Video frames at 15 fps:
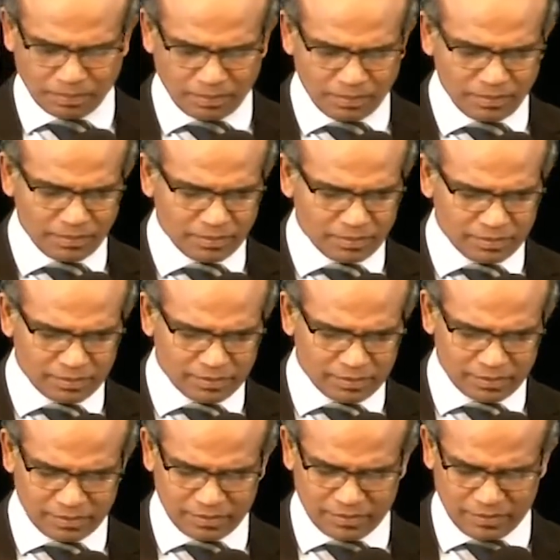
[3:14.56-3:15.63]

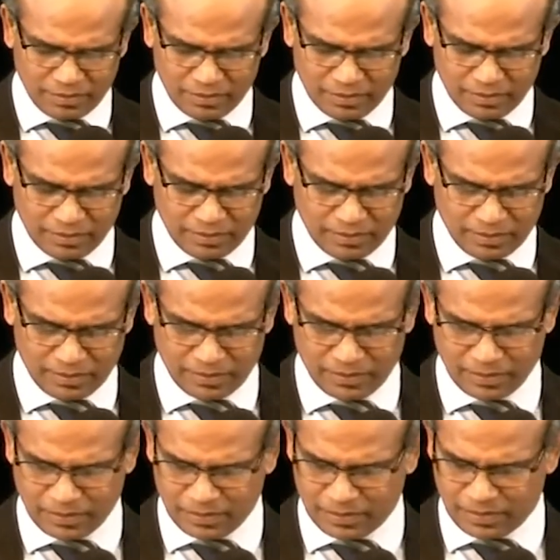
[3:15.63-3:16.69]

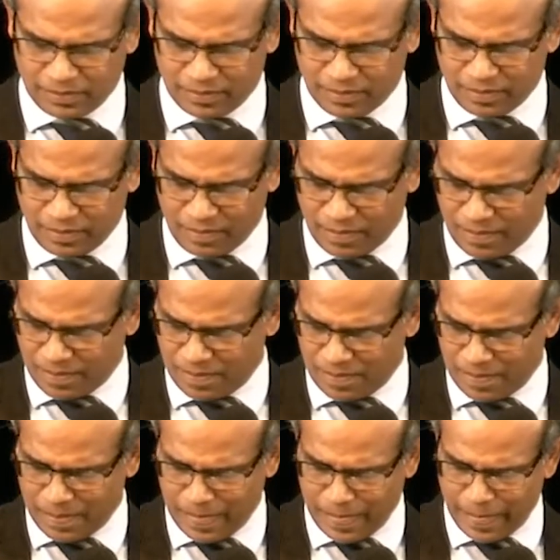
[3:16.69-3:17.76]

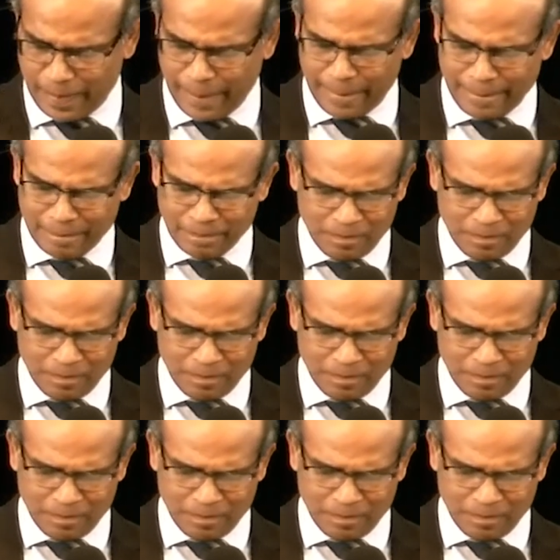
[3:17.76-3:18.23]
No one is speaking in this clip.